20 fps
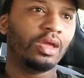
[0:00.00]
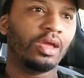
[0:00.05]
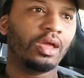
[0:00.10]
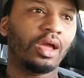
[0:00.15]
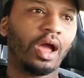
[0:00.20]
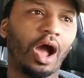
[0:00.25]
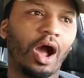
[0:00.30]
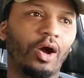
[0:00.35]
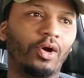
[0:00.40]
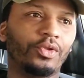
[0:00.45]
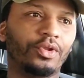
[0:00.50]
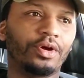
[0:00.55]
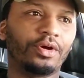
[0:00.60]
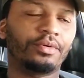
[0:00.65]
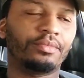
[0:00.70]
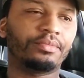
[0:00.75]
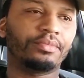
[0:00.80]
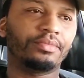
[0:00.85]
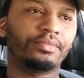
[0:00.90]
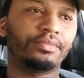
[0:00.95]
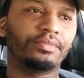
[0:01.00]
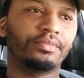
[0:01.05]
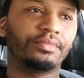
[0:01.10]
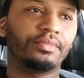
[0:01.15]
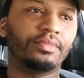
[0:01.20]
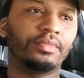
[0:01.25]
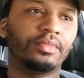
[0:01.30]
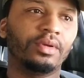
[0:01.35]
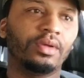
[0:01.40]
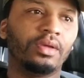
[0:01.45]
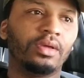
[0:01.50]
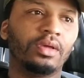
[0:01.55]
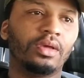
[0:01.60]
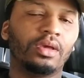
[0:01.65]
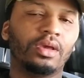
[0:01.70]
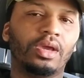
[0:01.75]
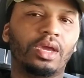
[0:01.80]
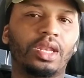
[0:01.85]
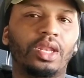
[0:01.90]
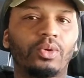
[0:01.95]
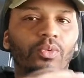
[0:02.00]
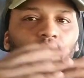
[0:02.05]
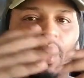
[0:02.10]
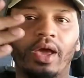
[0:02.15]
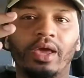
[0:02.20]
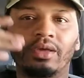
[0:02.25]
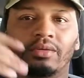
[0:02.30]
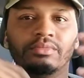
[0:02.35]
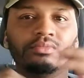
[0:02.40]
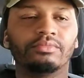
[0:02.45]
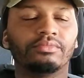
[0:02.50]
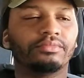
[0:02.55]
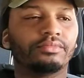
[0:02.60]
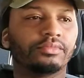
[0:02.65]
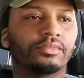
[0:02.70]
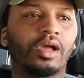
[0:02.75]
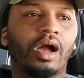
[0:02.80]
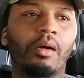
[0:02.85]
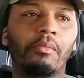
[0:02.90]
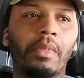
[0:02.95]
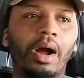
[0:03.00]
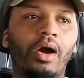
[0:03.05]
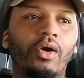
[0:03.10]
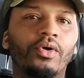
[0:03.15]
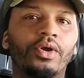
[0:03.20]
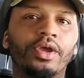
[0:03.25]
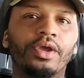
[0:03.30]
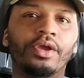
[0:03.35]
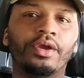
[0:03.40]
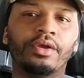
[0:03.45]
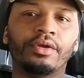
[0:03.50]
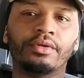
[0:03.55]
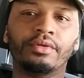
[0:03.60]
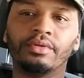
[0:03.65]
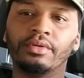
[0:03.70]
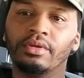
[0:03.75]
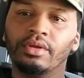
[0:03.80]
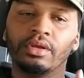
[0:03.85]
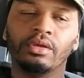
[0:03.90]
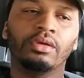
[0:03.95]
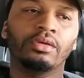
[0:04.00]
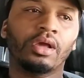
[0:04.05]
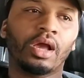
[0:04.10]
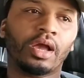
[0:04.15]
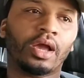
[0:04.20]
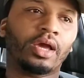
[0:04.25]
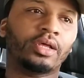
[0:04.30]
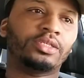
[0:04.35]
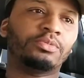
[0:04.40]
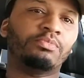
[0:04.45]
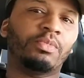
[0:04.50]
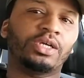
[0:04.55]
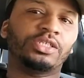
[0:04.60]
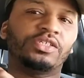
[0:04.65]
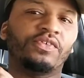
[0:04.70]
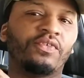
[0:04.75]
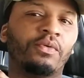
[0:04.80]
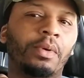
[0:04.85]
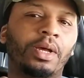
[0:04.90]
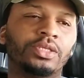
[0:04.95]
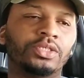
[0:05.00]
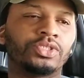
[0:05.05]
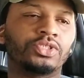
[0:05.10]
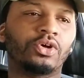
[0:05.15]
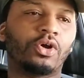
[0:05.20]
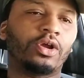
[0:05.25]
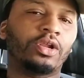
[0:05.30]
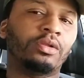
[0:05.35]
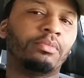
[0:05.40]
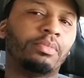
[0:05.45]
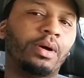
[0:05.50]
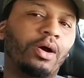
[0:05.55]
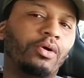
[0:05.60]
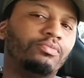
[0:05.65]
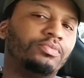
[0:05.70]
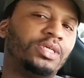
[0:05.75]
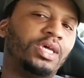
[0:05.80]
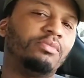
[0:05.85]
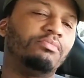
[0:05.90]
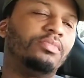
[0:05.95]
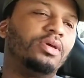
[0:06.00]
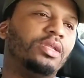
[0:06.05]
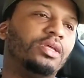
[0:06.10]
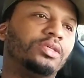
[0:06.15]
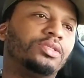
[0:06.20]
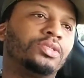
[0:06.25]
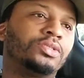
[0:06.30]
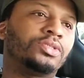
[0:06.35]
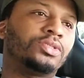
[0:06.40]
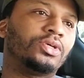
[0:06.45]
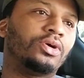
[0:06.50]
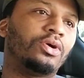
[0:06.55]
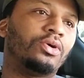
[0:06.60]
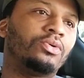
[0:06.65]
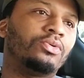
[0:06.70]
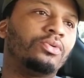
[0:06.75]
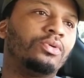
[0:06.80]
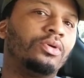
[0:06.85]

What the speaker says: I don't know. Anyway, I'm out here. I got my shift about to start in about 10 minutes or so.